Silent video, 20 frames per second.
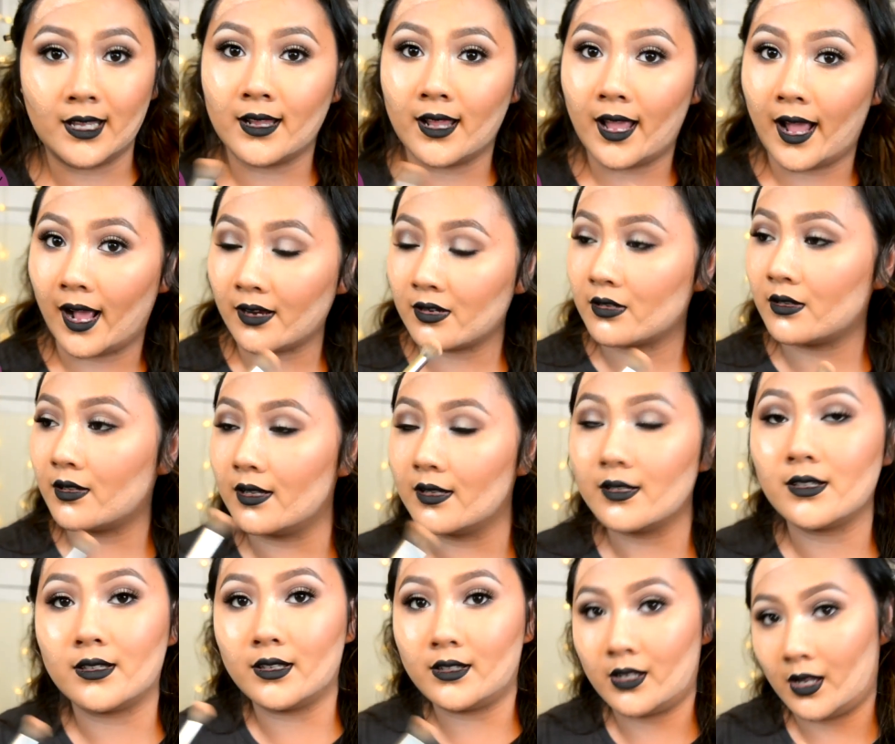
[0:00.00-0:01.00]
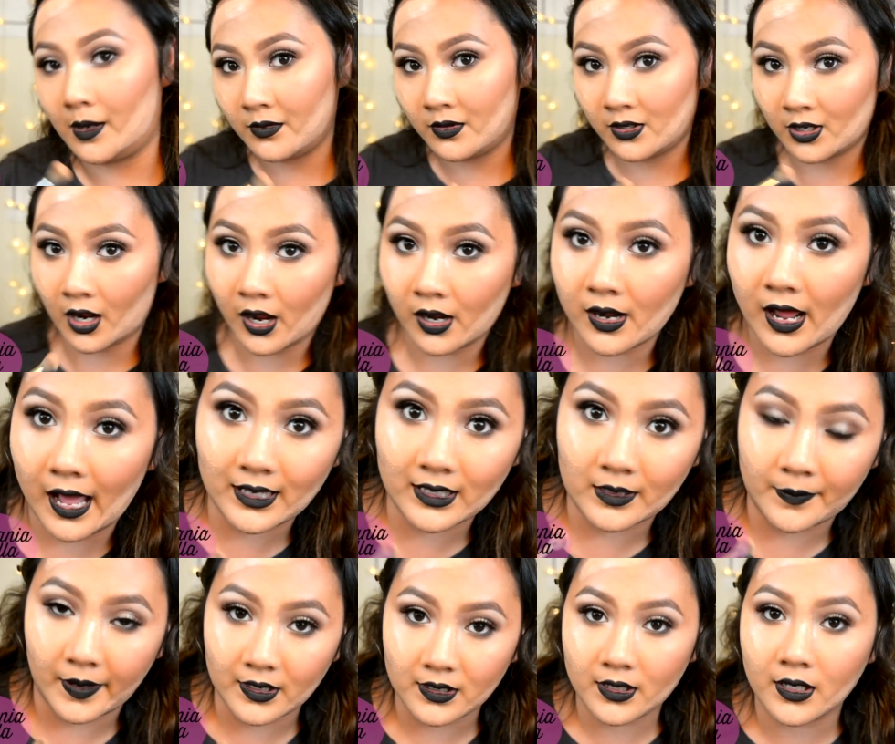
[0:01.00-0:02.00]
it actually is the same shade
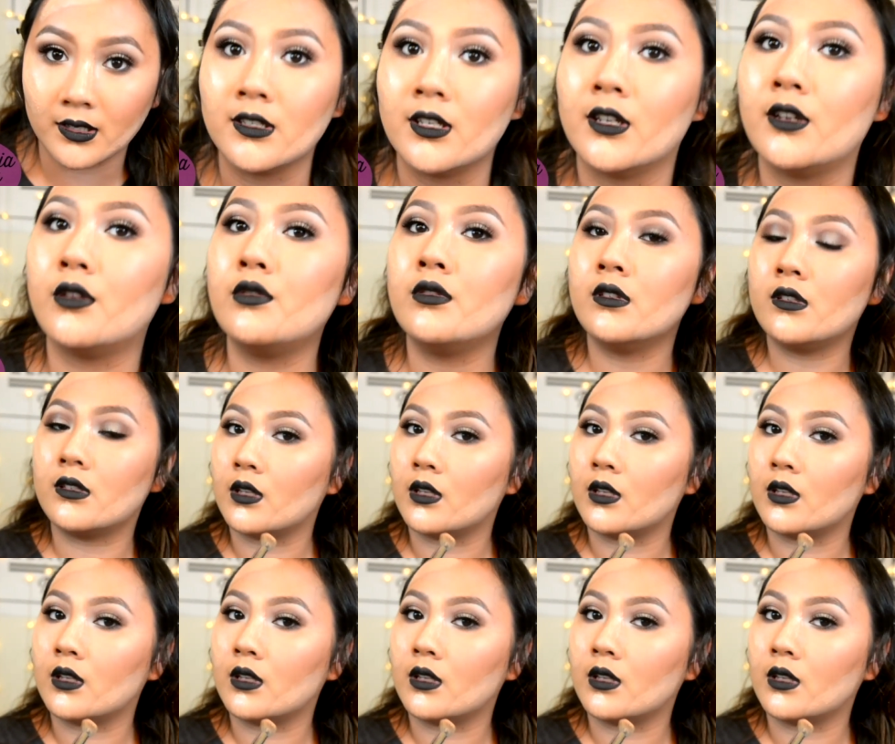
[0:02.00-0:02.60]
as my skin tone,